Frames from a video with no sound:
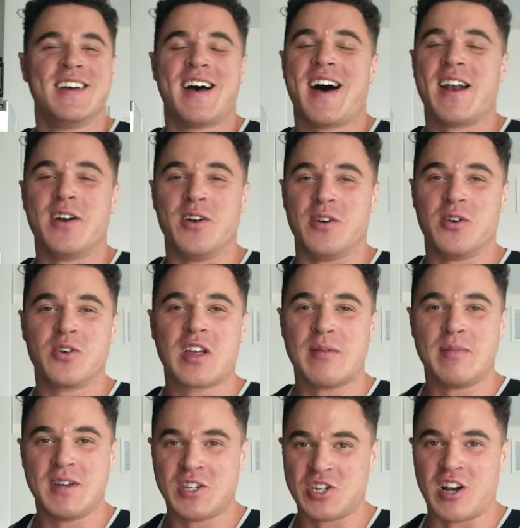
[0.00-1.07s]
I don't know, don't
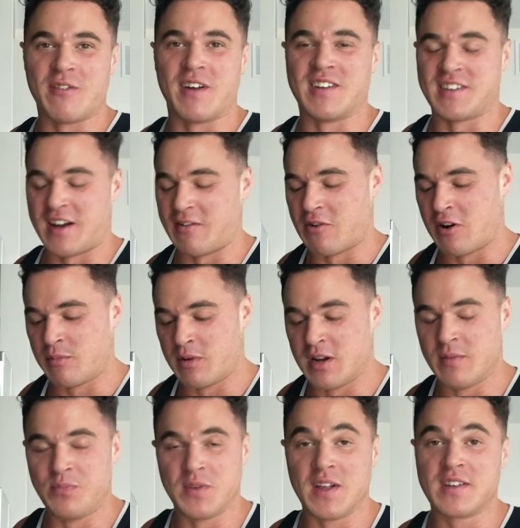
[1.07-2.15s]
get me shit if I say it wrong,
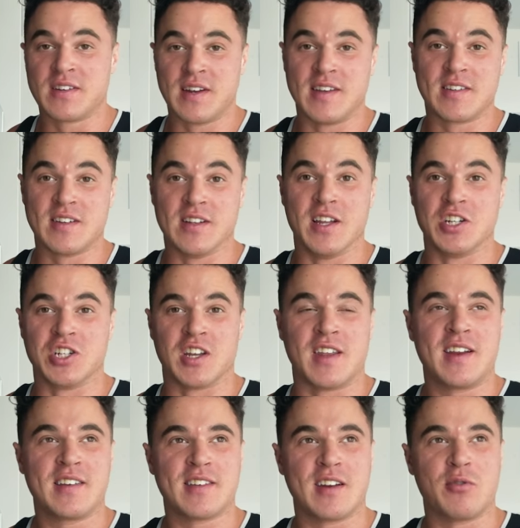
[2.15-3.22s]
but it's delicious. I
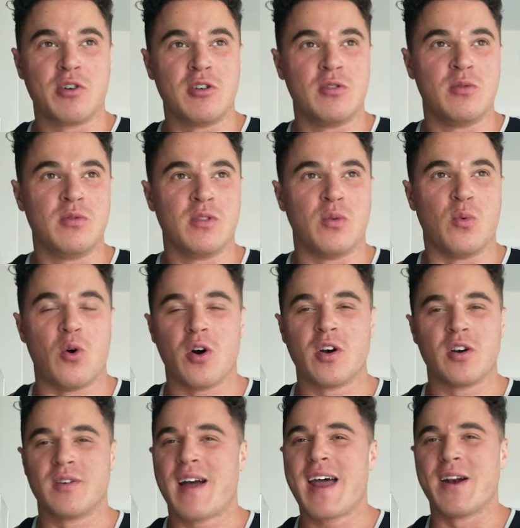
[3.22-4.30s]
think it's like where the
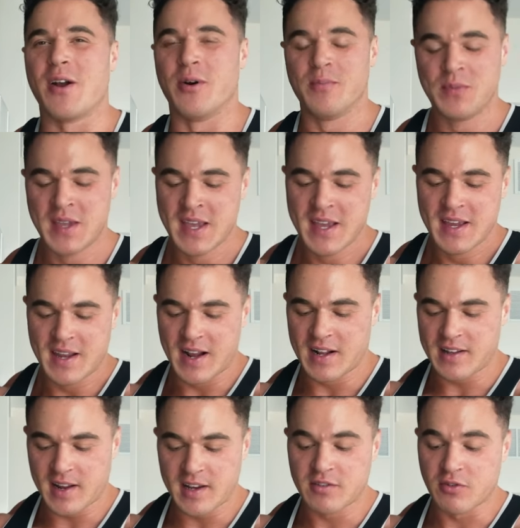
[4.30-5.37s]
water, I don't know.
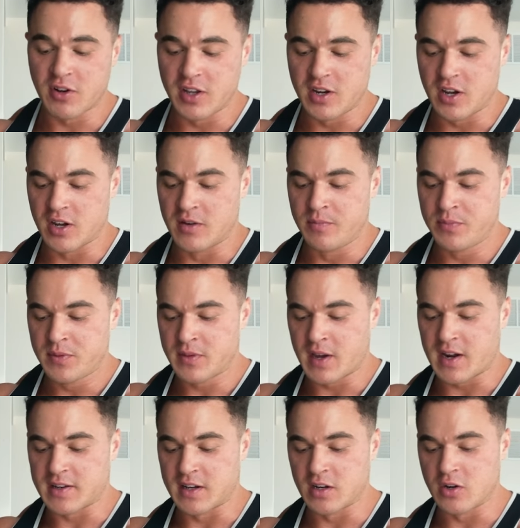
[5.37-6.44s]
It's really good. Like
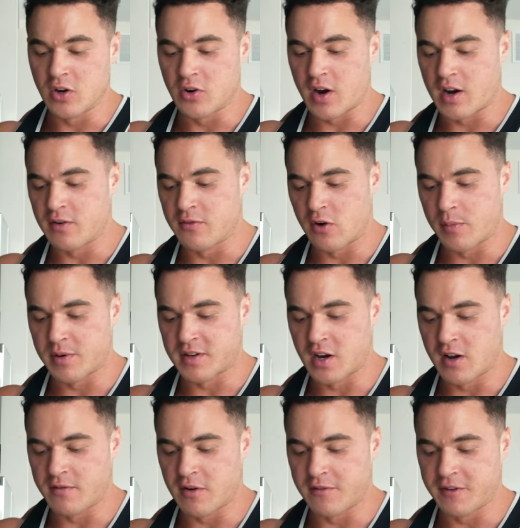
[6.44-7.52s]
I said, code Greggo, 40%
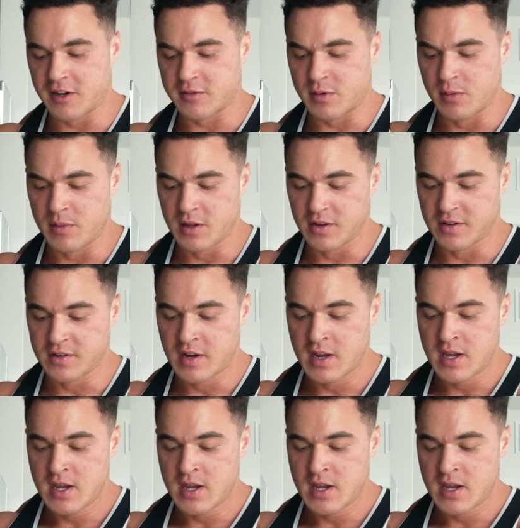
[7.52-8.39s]
off all Flex Pro meals.